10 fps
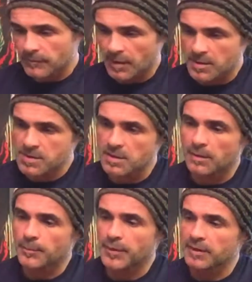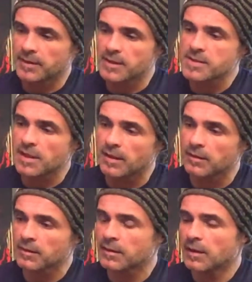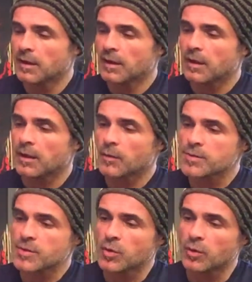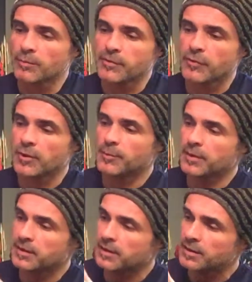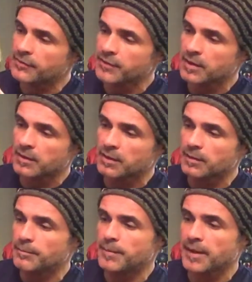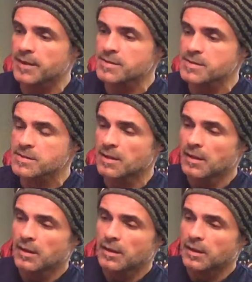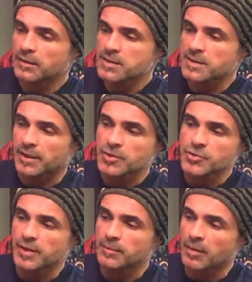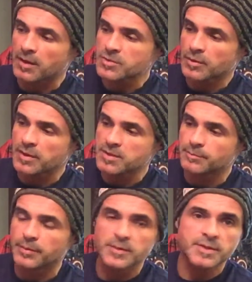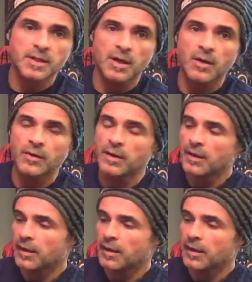It's pretty detailed. What's cool, before you put the figure on the base, there's like tread marks where his boots go.